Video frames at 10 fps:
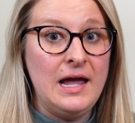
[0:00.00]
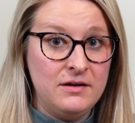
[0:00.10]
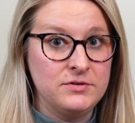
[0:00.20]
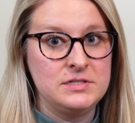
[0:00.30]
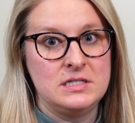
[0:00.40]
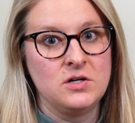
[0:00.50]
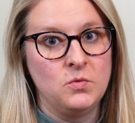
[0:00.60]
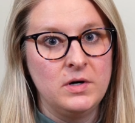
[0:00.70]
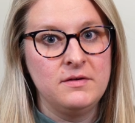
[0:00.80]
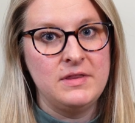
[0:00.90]
every single
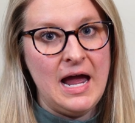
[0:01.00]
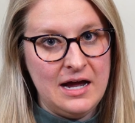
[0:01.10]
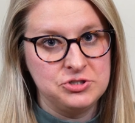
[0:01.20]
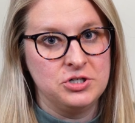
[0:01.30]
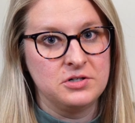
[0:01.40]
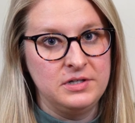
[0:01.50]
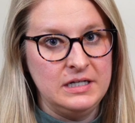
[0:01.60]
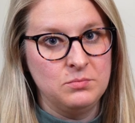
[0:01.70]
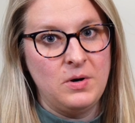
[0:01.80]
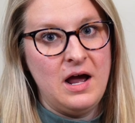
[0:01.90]
one of the Azure
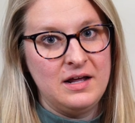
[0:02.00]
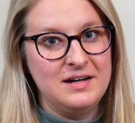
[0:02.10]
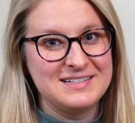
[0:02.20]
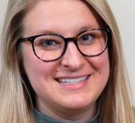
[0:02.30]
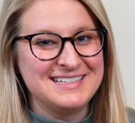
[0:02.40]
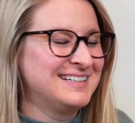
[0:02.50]
Clean products.